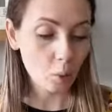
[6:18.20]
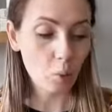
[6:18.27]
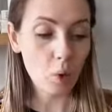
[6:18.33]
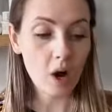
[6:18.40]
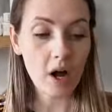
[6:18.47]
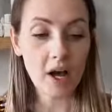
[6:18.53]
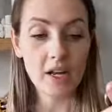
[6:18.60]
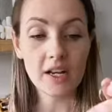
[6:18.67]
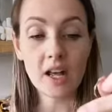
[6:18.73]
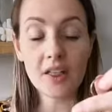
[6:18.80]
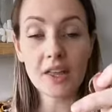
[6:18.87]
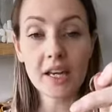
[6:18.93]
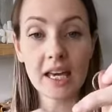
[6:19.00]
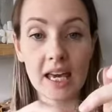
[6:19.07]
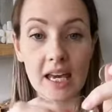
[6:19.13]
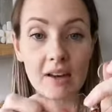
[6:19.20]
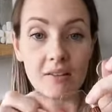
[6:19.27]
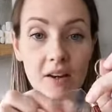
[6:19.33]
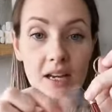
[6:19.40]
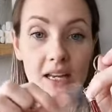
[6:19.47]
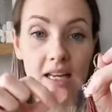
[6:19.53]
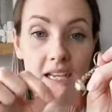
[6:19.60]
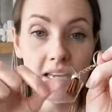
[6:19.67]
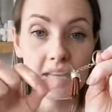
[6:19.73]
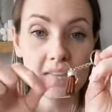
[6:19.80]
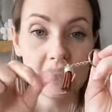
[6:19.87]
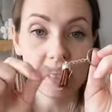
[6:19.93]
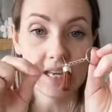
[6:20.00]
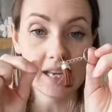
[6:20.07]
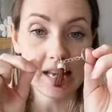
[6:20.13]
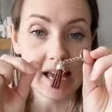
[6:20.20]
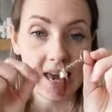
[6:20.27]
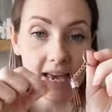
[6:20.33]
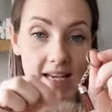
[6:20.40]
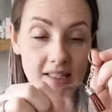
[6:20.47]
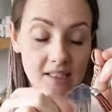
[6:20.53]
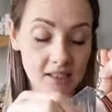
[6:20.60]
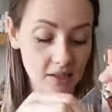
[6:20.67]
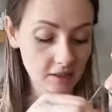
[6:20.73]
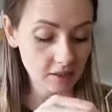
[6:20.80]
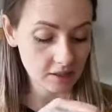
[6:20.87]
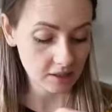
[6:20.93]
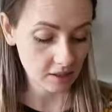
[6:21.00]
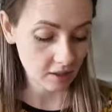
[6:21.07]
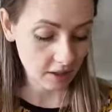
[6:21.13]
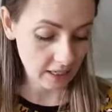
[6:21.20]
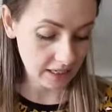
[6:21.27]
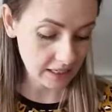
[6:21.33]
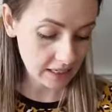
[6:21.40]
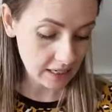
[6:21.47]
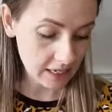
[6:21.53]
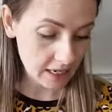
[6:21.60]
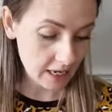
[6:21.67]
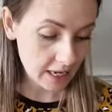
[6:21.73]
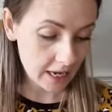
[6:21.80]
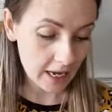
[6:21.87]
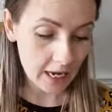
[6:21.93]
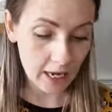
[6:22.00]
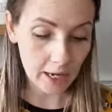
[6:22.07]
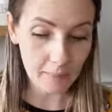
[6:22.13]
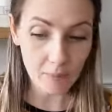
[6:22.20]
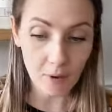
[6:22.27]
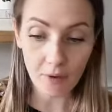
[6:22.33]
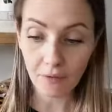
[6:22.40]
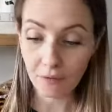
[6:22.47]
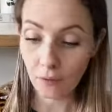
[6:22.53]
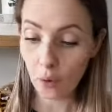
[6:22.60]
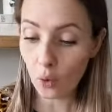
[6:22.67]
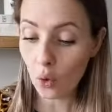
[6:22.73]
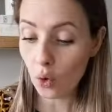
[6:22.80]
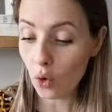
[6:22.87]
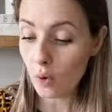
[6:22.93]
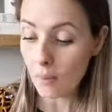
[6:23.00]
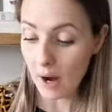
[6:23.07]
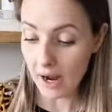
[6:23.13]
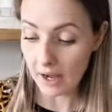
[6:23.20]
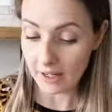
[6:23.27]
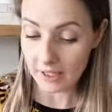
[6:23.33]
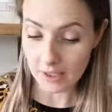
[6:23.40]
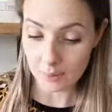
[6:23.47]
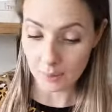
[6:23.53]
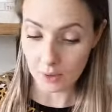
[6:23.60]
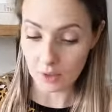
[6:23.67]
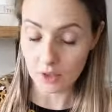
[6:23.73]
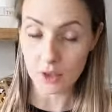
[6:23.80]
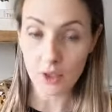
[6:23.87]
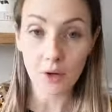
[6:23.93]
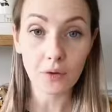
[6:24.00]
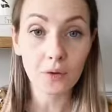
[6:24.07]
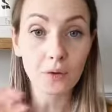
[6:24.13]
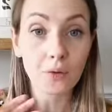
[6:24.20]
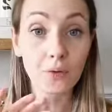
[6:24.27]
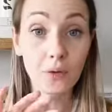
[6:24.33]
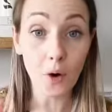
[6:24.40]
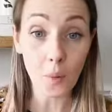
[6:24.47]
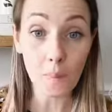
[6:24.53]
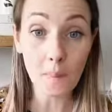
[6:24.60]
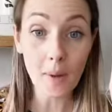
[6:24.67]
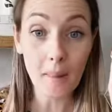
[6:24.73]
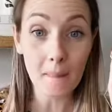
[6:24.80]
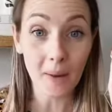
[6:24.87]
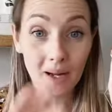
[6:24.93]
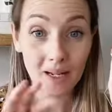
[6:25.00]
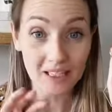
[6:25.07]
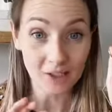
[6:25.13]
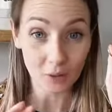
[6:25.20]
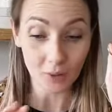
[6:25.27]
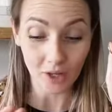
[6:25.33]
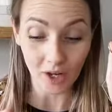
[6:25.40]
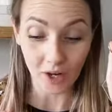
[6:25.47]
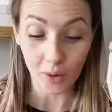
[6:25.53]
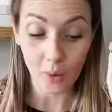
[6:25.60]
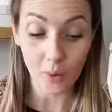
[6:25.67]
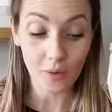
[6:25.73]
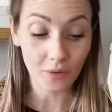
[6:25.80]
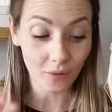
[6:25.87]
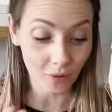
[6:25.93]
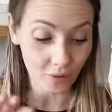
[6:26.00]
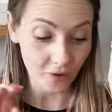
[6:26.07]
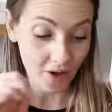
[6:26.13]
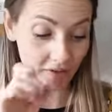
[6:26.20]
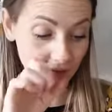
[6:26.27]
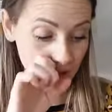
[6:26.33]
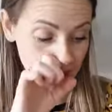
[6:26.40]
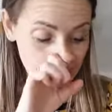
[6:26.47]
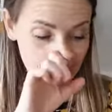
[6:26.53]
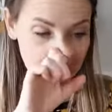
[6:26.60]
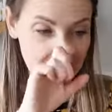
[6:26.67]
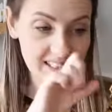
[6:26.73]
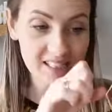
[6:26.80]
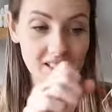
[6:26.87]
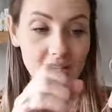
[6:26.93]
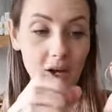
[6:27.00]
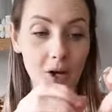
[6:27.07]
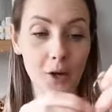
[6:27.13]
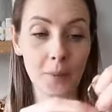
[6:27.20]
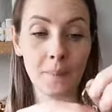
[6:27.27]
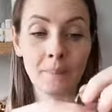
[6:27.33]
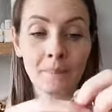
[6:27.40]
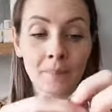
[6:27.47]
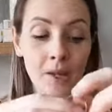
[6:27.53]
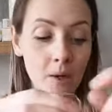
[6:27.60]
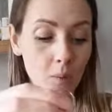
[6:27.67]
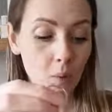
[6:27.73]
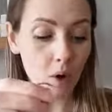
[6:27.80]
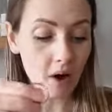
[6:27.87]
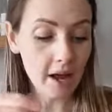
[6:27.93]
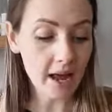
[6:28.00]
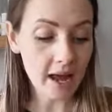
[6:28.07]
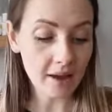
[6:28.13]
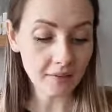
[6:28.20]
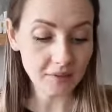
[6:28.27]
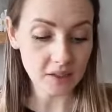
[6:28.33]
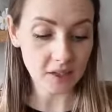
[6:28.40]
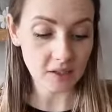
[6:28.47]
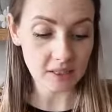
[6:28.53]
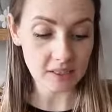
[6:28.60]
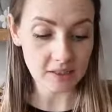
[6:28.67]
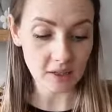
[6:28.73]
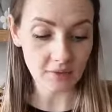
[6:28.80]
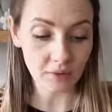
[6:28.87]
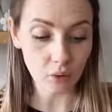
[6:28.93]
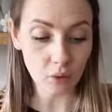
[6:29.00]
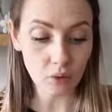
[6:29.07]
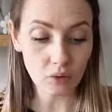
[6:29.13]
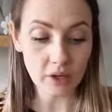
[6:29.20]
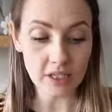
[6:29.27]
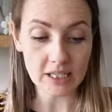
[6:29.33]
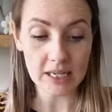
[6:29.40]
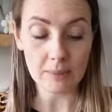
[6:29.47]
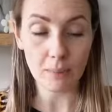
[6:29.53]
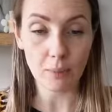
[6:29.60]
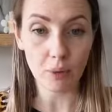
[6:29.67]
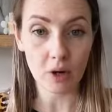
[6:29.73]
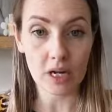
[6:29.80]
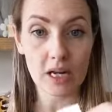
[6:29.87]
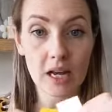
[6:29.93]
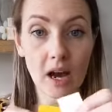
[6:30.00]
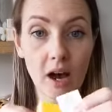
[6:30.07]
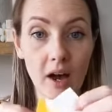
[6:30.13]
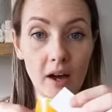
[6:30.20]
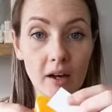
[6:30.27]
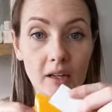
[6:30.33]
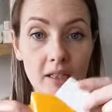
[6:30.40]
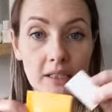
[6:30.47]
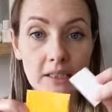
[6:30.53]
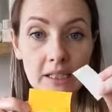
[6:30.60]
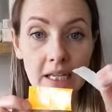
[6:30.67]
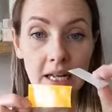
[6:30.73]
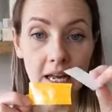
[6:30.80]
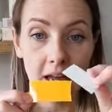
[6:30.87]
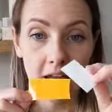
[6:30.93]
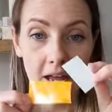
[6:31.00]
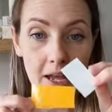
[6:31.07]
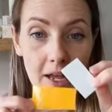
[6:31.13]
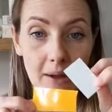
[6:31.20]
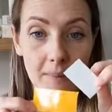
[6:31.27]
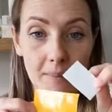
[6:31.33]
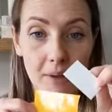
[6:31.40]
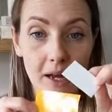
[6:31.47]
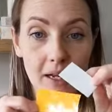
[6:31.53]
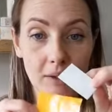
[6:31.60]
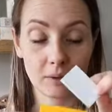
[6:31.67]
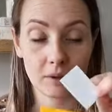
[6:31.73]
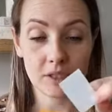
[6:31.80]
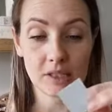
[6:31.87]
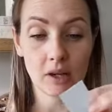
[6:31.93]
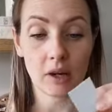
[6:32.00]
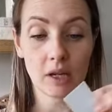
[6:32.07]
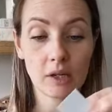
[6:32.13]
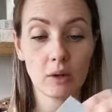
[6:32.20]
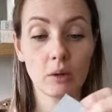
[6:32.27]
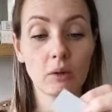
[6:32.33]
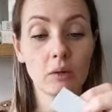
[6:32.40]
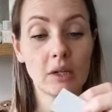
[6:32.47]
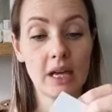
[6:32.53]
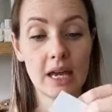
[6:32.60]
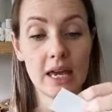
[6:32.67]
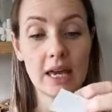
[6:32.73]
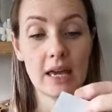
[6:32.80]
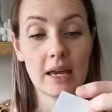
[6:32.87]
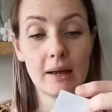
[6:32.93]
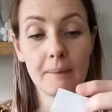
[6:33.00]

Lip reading: another keyring in the hexagon design for my husband from my little girl for Father's Day. So what I have done is I've already pre-cut a little design on here,